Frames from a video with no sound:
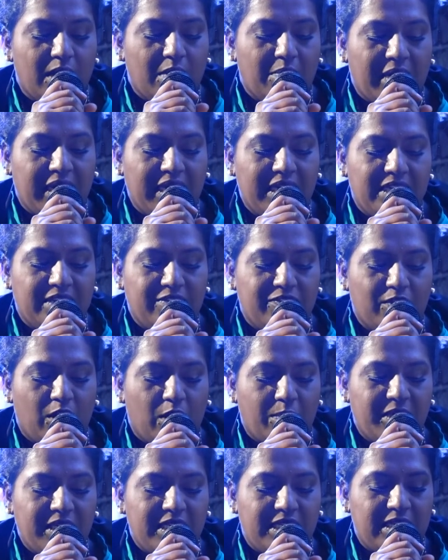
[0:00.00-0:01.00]
My
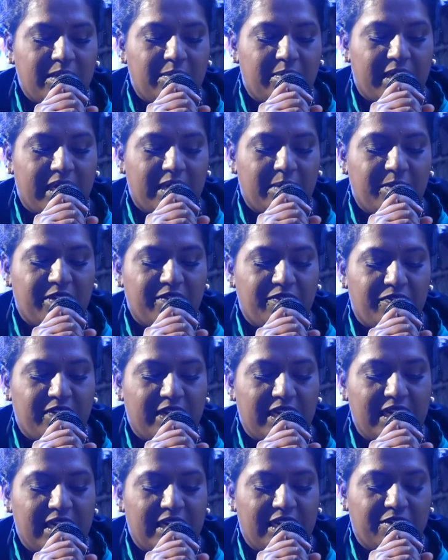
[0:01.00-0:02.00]
deformity made me
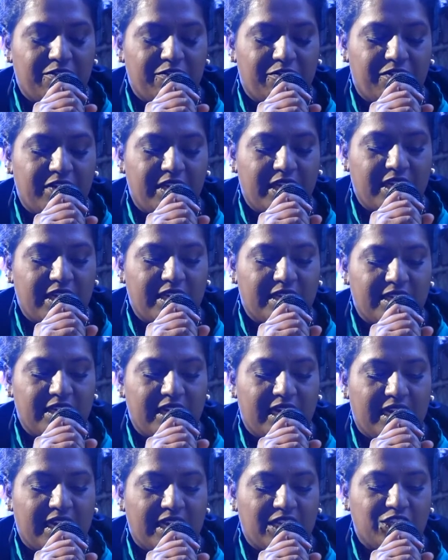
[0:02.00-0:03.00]
feel inferior
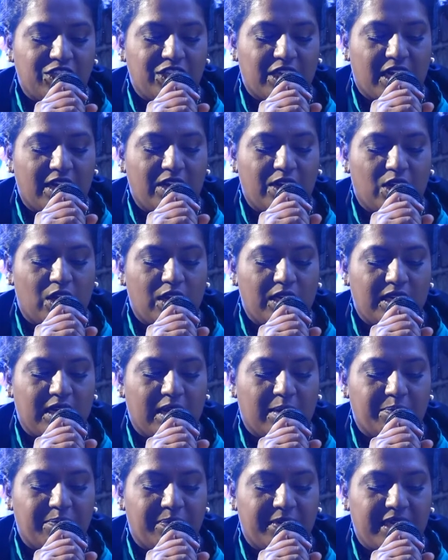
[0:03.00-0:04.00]
and I shunned all
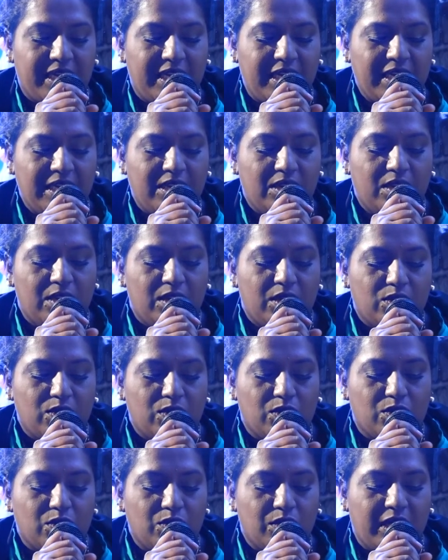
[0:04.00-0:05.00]
company,
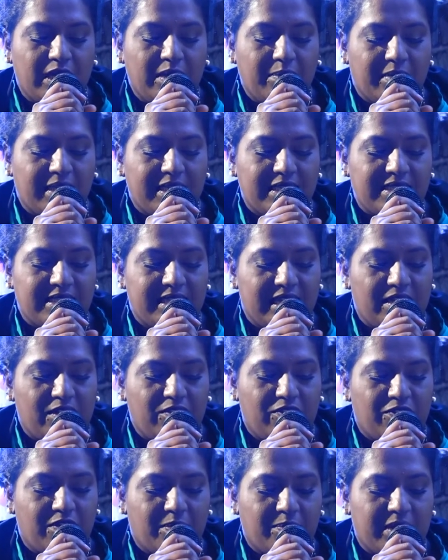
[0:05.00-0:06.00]
cocooning
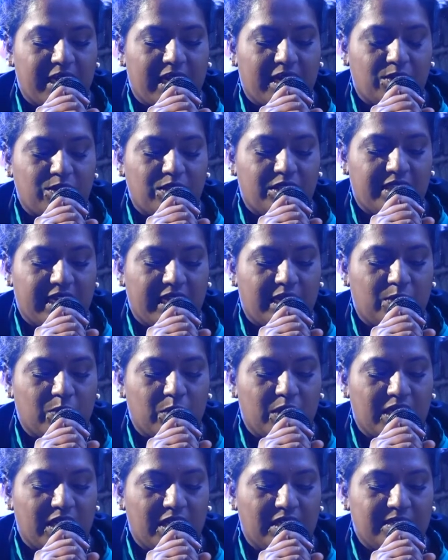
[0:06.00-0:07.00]
myself from the
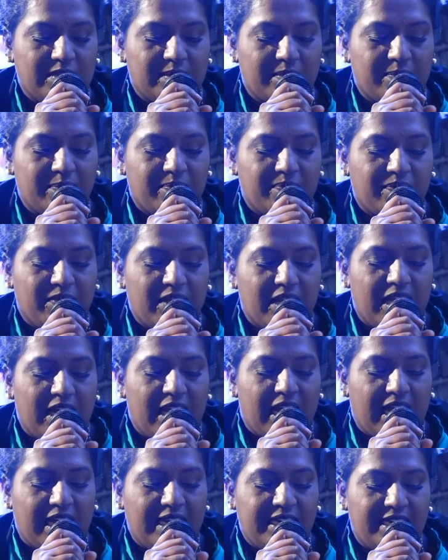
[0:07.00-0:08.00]
outside world.
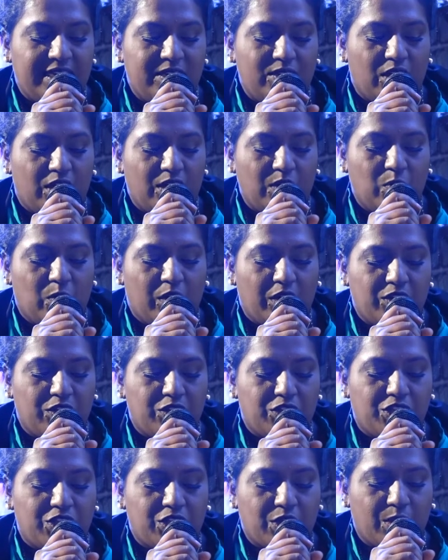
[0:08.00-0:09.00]
I did not want
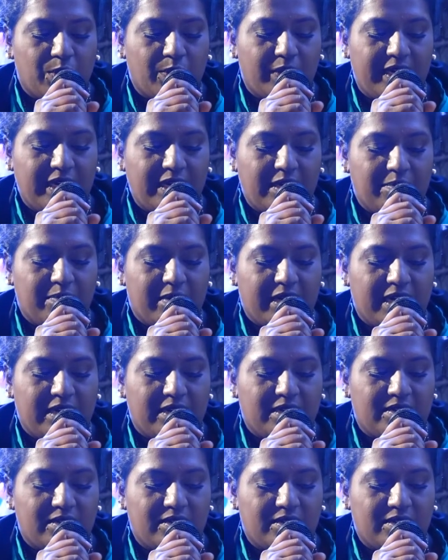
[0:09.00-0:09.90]
to show it, but